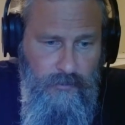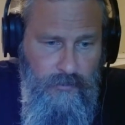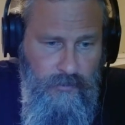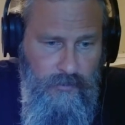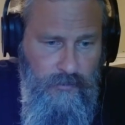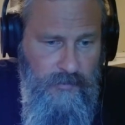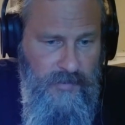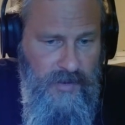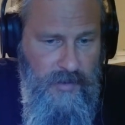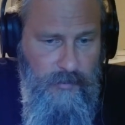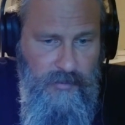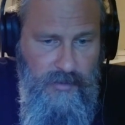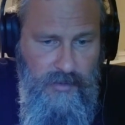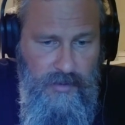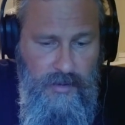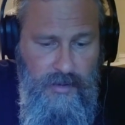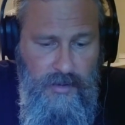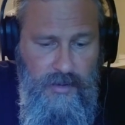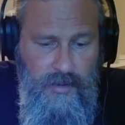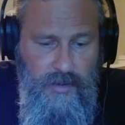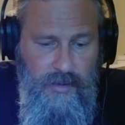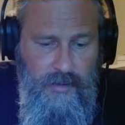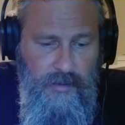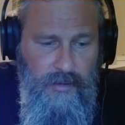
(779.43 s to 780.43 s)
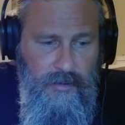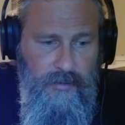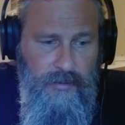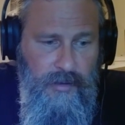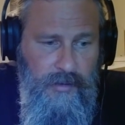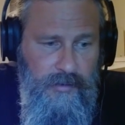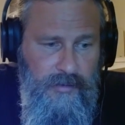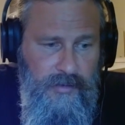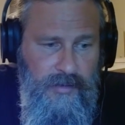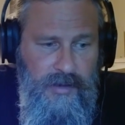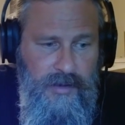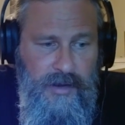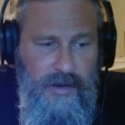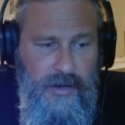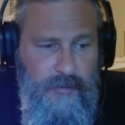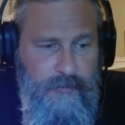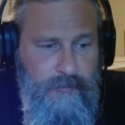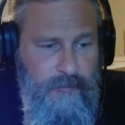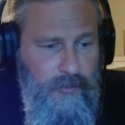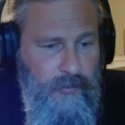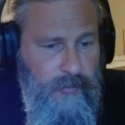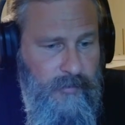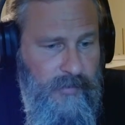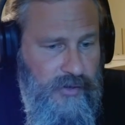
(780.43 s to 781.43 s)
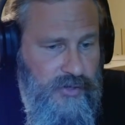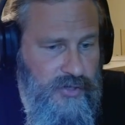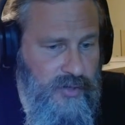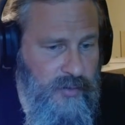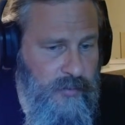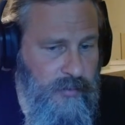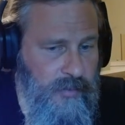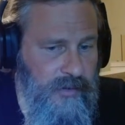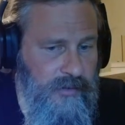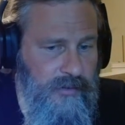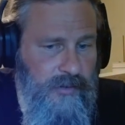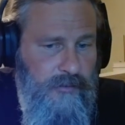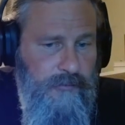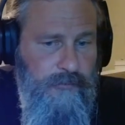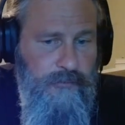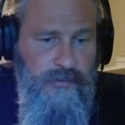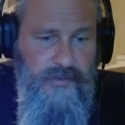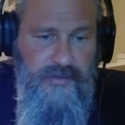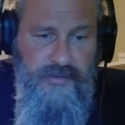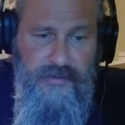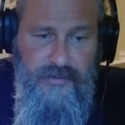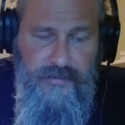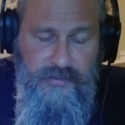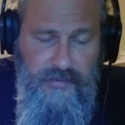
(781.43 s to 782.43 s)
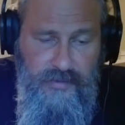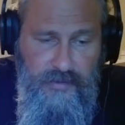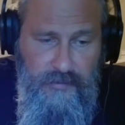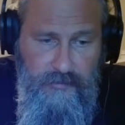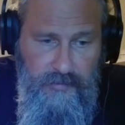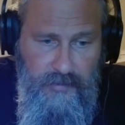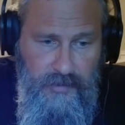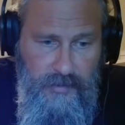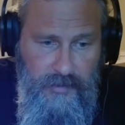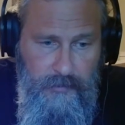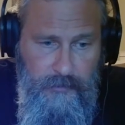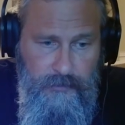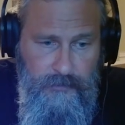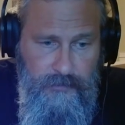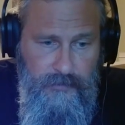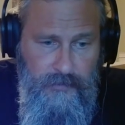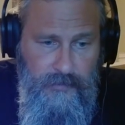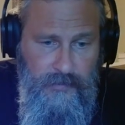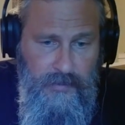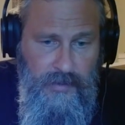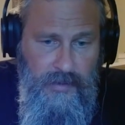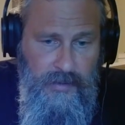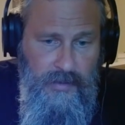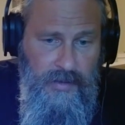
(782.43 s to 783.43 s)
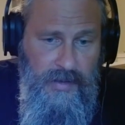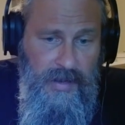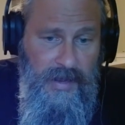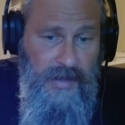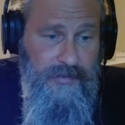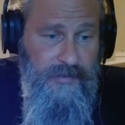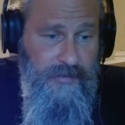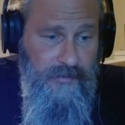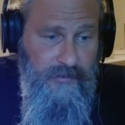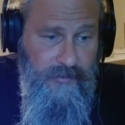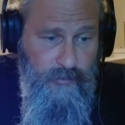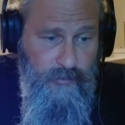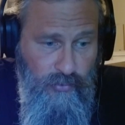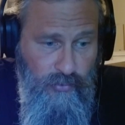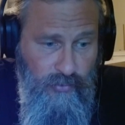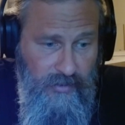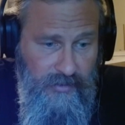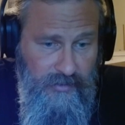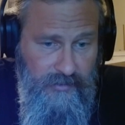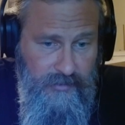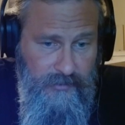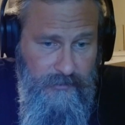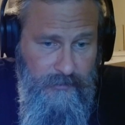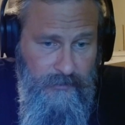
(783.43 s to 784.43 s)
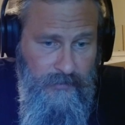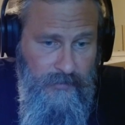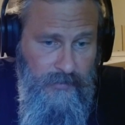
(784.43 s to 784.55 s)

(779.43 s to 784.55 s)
or maybe uncareful measurement of resistivity at point.